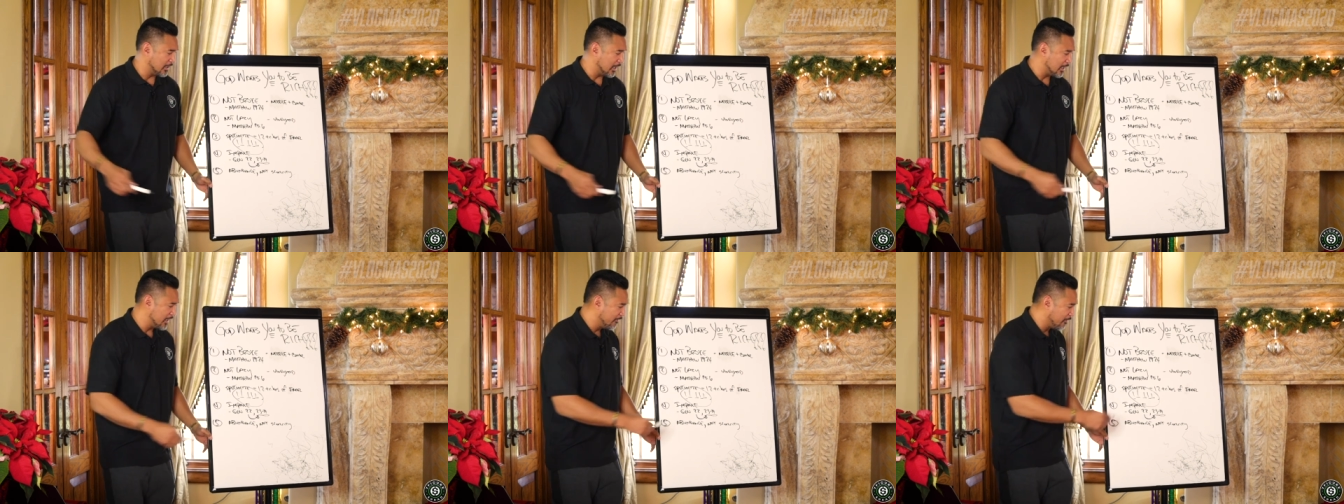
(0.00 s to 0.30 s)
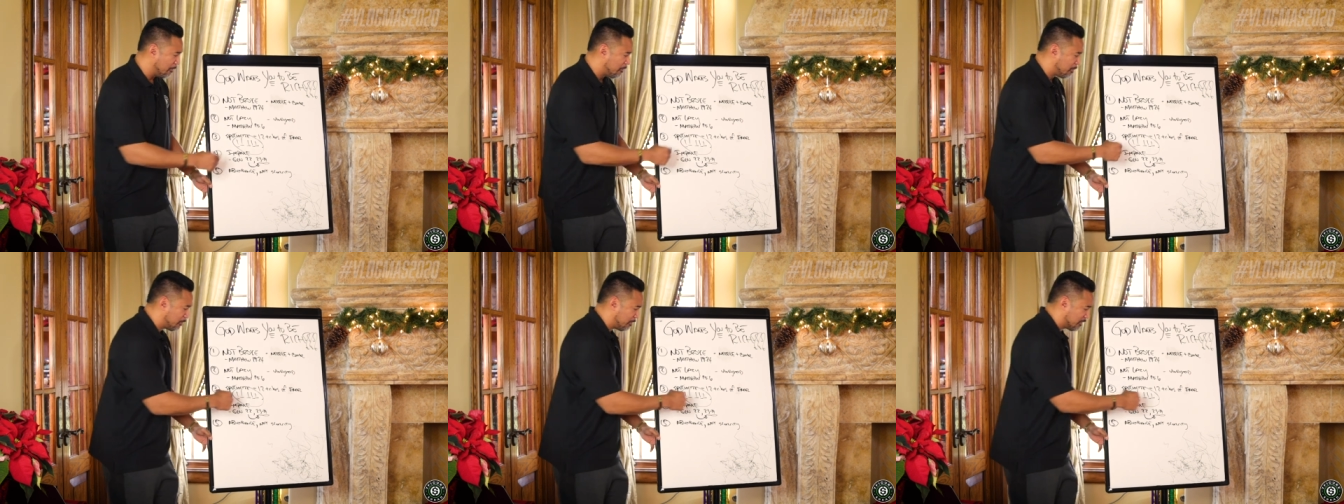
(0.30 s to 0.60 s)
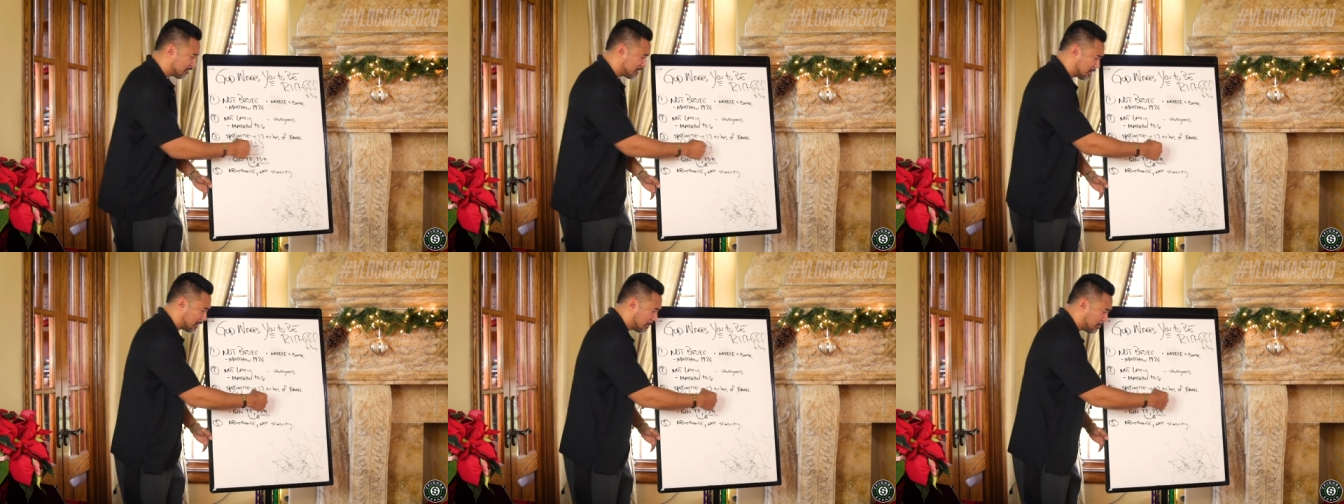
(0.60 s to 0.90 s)
You're not
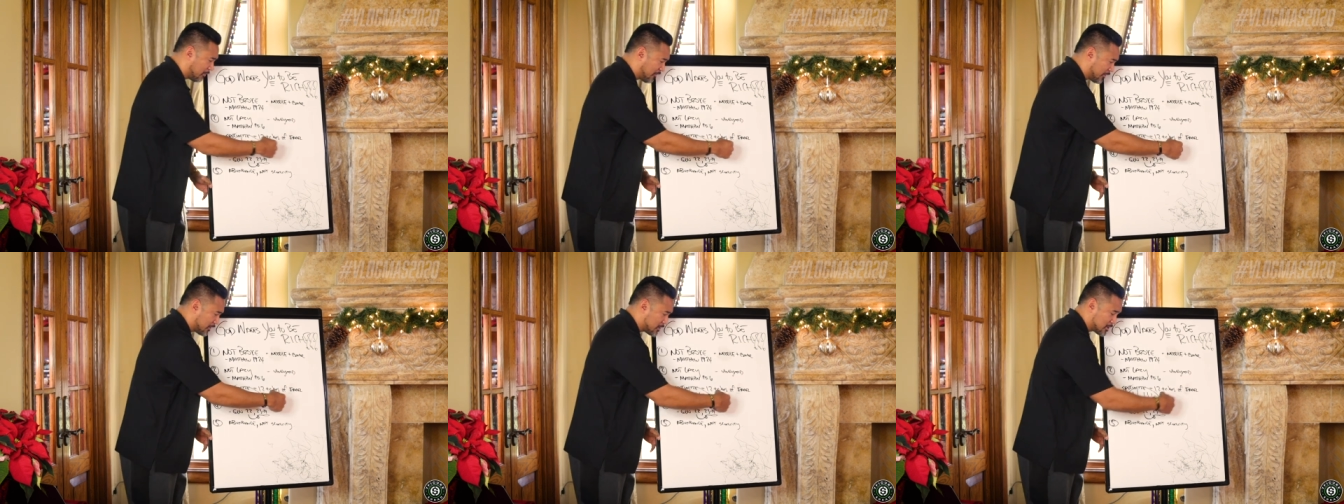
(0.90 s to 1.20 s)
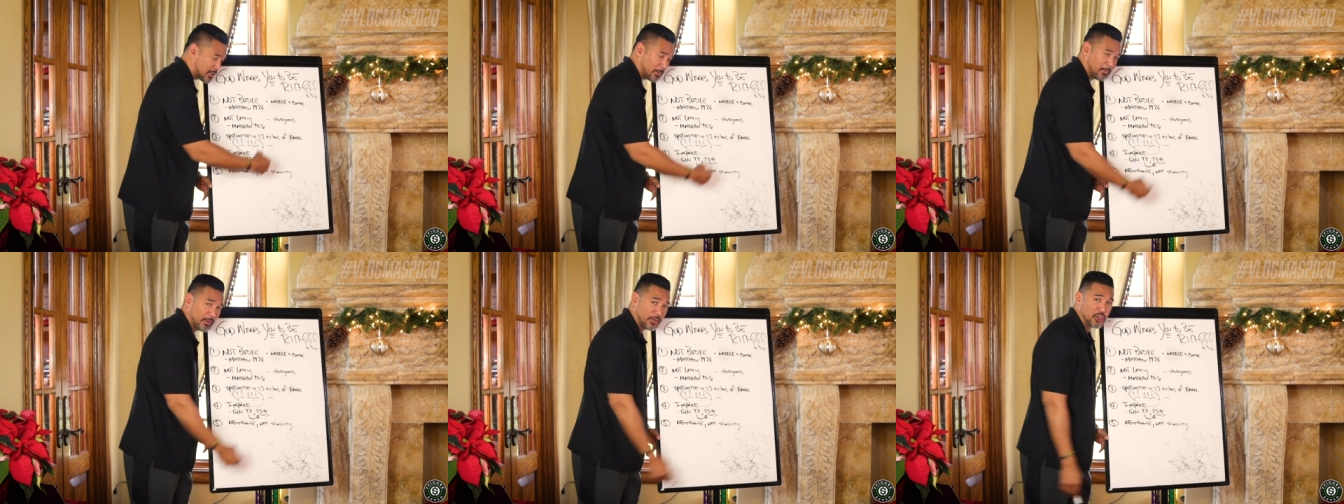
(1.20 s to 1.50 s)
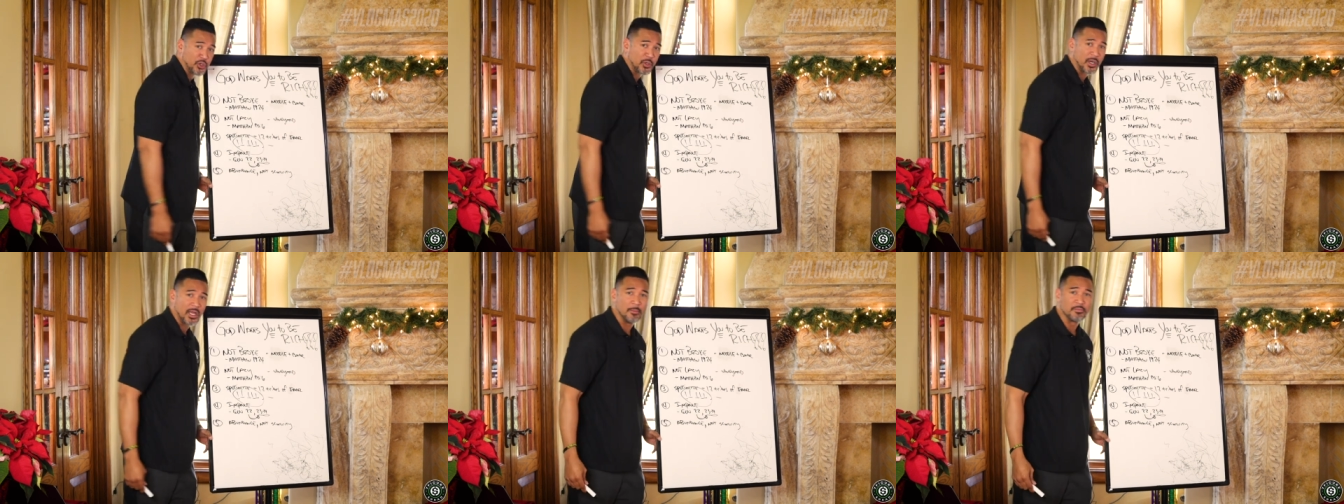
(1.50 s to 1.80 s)
even some,
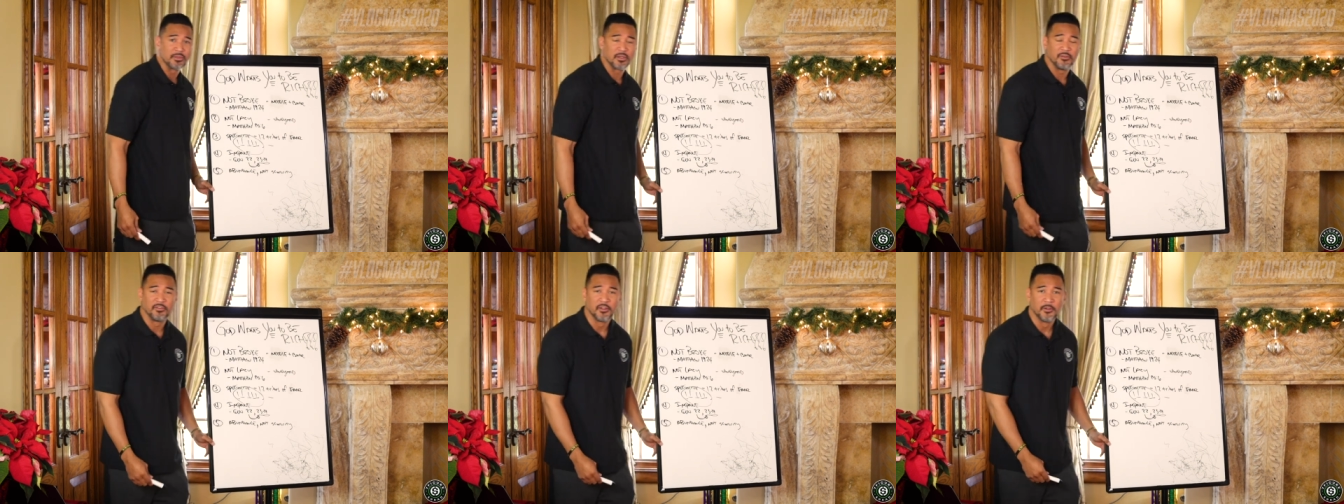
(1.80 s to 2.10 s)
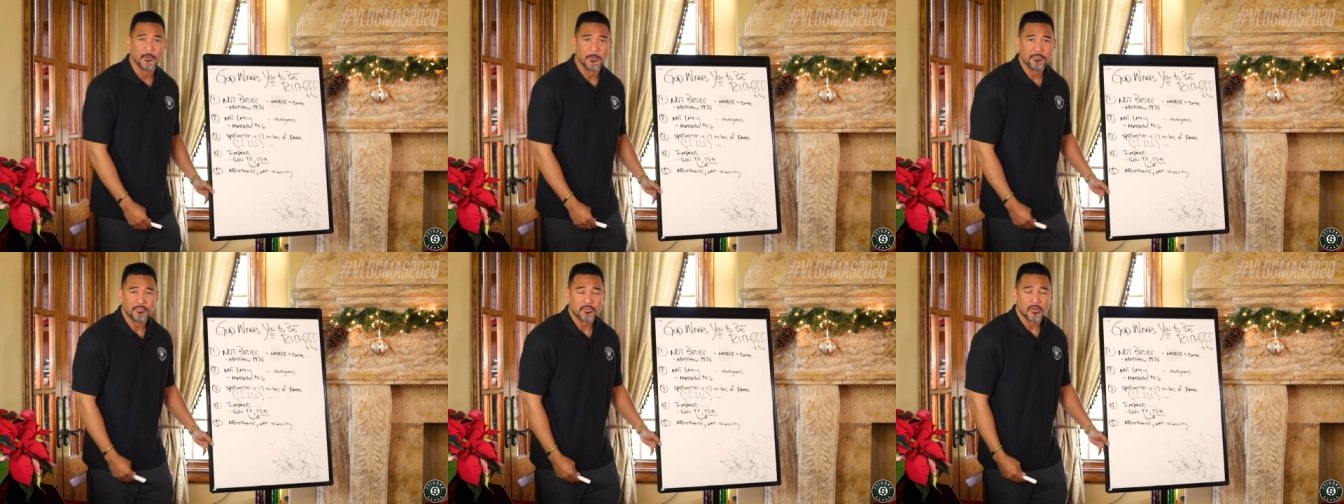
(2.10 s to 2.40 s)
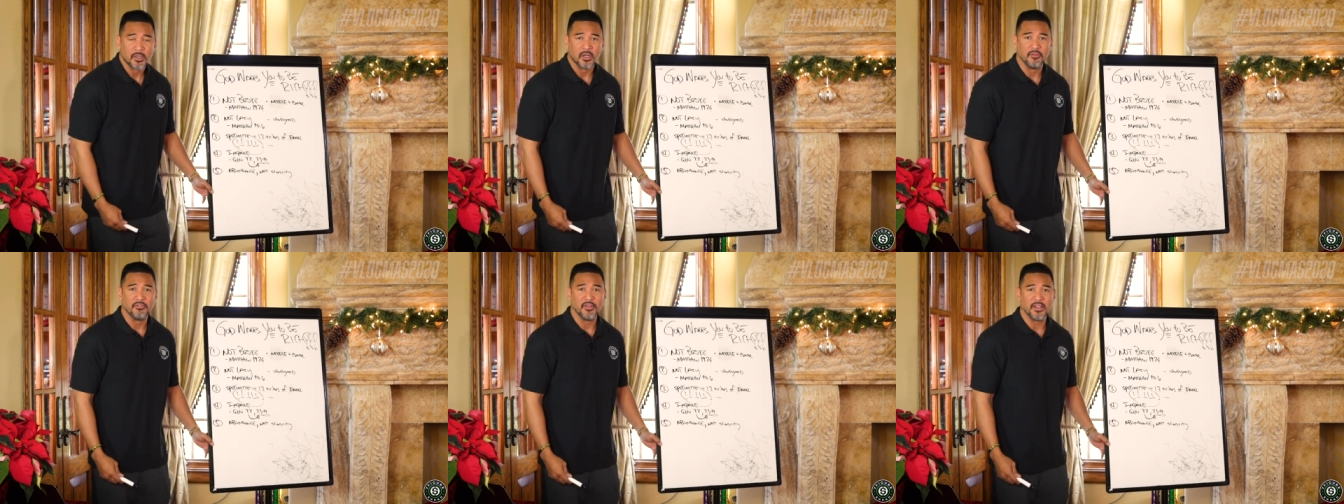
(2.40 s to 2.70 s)
some of the tribes of,
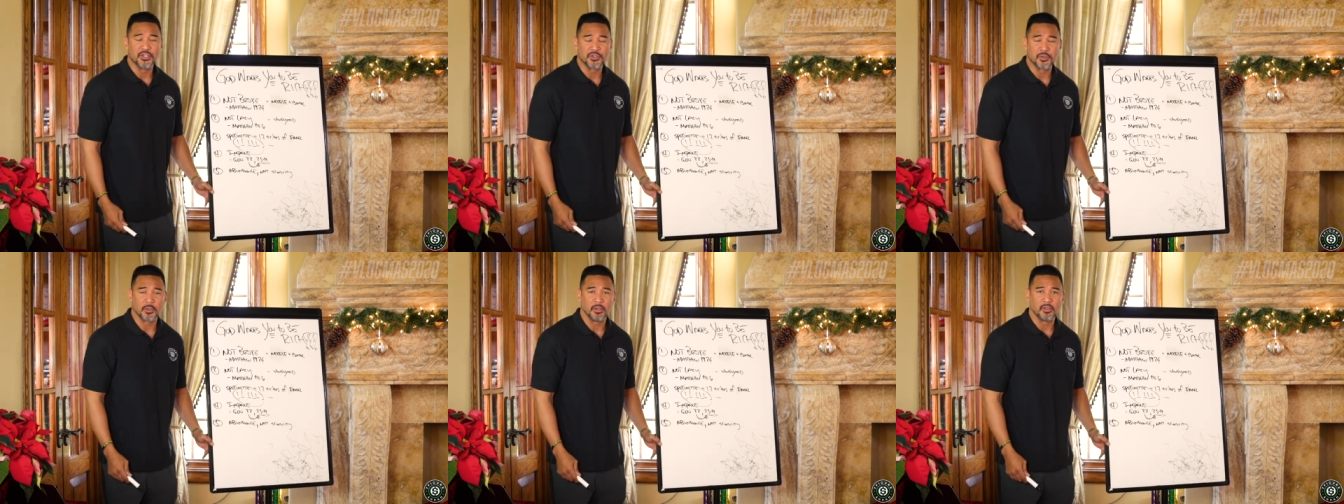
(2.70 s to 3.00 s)
of